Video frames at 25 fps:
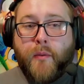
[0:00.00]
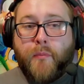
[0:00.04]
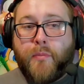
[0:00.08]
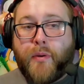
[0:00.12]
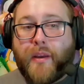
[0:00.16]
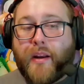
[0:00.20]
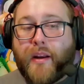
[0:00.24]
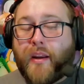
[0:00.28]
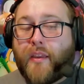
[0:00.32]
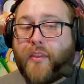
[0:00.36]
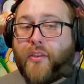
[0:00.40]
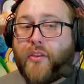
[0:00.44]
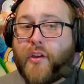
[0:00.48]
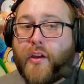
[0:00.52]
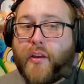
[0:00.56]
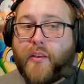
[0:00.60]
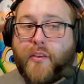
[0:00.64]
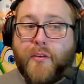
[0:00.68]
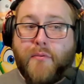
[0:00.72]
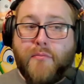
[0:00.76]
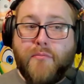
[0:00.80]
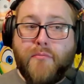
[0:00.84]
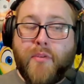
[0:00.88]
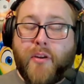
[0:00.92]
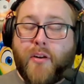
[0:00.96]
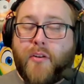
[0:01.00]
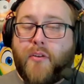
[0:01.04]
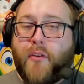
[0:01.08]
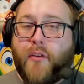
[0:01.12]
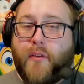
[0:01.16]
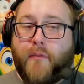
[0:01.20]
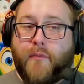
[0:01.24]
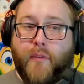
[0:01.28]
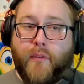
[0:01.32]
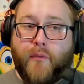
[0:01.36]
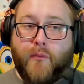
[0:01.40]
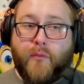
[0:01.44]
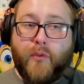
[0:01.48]
But I thought the middle
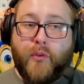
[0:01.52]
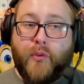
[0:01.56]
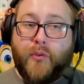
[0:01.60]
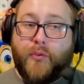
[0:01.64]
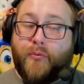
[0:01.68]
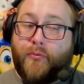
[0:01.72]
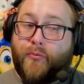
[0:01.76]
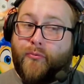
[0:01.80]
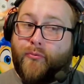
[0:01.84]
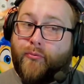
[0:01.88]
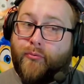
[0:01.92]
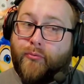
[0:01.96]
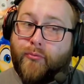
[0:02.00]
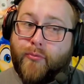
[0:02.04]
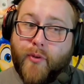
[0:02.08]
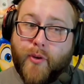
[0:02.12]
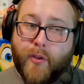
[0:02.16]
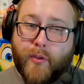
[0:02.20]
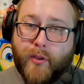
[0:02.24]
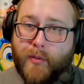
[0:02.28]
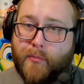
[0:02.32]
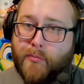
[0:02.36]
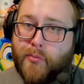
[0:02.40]
of it was really